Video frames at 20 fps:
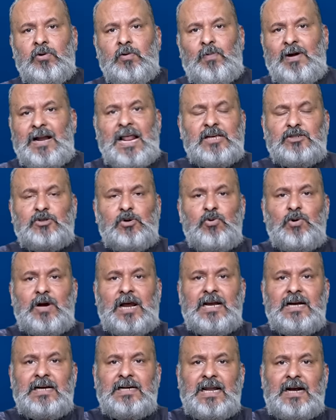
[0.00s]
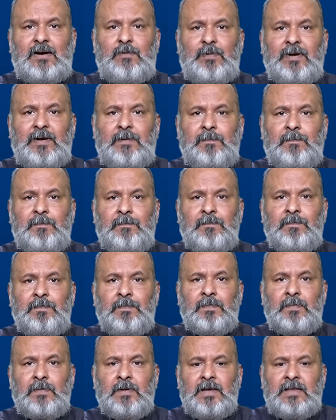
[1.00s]
One has to look at it that way.
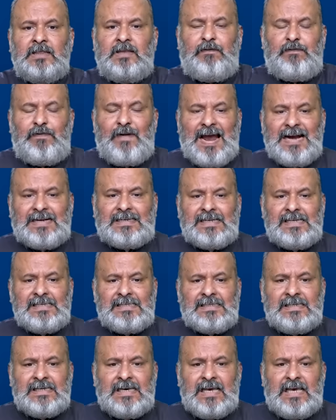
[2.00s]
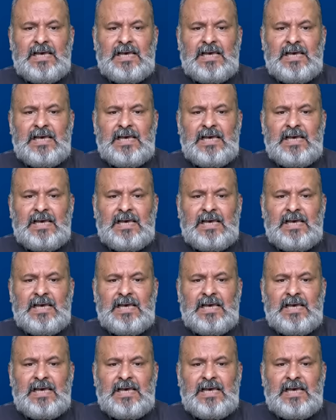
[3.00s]
The fact is,